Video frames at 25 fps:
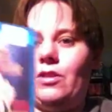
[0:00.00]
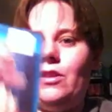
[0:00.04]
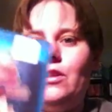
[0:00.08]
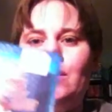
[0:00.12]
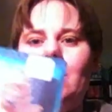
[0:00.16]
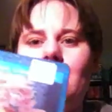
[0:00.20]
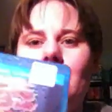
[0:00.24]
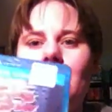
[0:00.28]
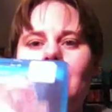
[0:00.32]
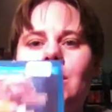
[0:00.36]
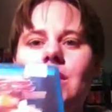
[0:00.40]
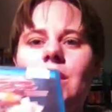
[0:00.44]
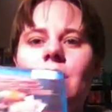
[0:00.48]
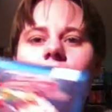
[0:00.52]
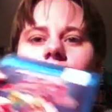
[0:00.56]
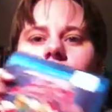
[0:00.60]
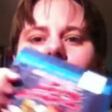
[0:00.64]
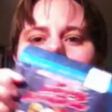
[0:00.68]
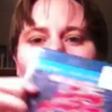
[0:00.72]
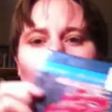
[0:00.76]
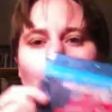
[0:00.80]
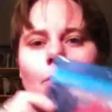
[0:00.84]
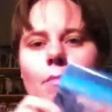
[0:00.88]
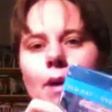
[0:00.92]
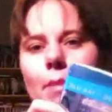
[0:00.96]
This,
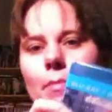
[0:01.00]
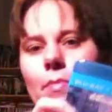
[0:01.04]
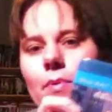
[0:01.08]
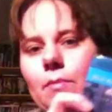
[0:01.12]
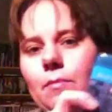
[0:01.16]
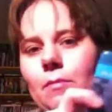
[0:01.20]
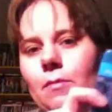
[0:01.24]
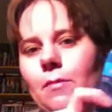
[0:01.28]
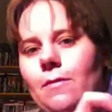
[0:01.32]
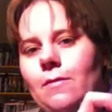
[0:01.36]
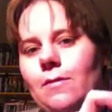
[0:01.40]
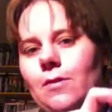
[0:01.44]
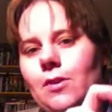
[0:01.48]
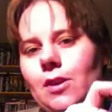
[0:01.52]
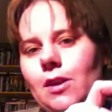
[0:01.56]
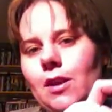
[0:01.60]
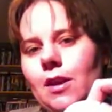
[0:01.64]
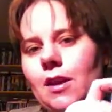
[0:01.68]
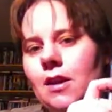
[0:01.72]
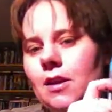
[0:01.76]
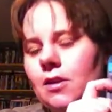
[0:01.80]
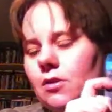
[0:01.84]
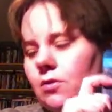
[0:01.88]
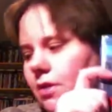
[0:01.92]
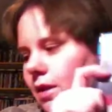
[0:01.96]
The Muppet Movie,
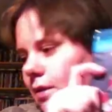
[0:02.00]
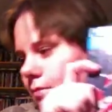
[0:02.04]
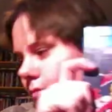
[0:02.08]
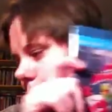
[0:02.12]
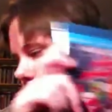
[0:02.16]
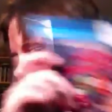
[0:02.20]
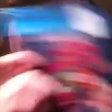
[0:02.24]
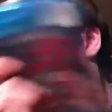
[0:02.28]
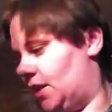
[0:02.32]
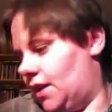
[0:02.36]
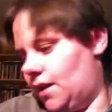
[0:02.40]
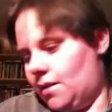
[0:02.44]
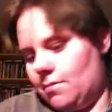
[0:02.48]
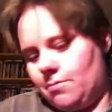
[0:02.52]
and Great Muppet